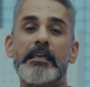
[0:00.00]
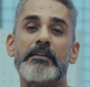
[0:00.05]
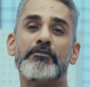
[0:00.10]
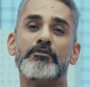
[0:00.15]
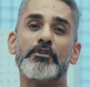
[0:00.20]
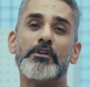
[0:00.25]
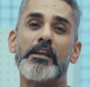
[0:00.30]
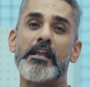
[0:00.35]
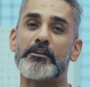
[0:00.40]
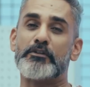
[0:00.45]
If
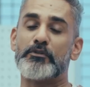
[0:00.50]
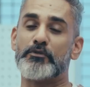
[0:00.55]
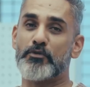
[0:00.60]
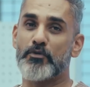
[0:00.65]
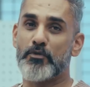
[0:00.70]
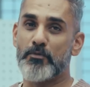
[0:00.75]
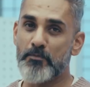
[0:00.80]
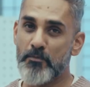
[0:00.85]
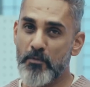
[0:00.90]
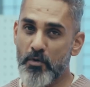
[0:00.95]
you'd like to
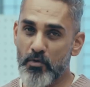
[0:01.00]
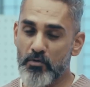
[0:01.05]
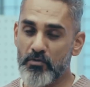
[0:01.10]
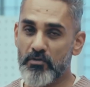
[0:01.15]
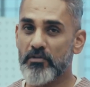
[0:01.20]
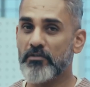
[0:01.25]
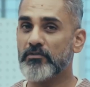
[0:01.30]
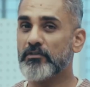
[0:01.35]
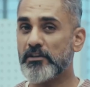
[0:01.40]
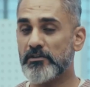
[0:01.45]
know more,
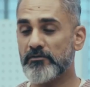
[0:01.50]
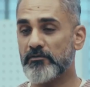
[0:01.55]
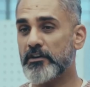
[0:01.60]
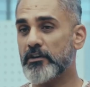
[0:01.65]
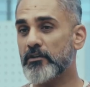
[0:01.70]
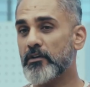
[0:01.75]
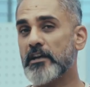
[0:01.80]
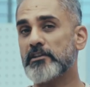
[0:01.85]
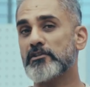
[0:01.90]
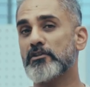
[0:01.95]
this
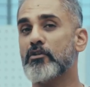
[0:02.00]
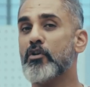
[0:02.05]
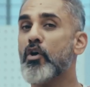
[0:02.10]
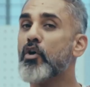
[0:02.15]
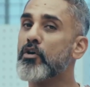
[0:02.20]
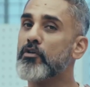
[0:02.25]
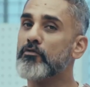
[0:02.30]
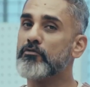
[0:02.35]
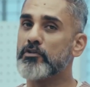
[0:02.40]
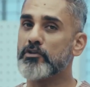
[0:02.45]
video has a
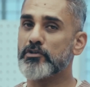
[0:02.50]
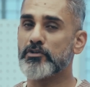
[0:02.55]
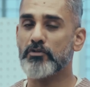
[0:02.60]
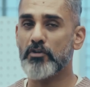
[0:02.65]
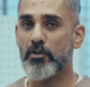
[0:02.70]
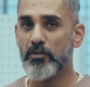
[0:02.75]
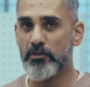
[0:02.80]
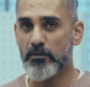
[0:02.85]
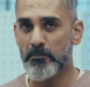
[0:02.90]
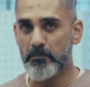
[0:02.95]
longer version
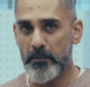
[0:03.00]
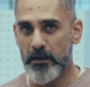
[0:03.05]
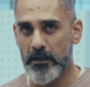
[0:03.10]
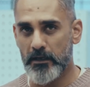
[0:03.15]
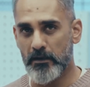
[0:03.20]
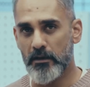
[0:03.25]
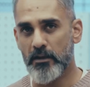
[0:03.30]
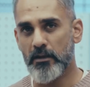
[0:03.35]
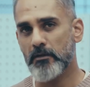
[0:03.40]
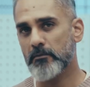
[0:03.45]
on the
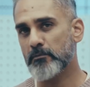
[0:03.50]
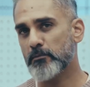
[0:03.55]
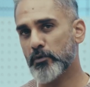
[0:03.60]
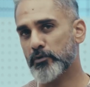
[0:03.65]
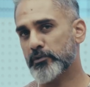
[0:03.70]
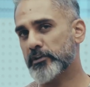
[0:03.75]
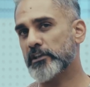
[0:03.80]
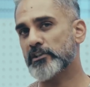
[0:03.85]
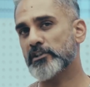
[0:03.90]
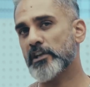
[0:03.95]
main
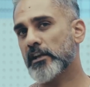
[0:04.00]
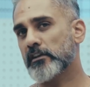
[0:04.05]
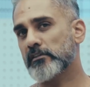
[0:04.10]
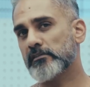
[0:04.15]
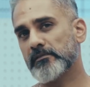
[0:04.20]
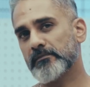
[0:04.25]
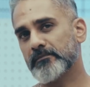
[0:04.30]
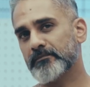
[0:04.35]
MotorInc channel.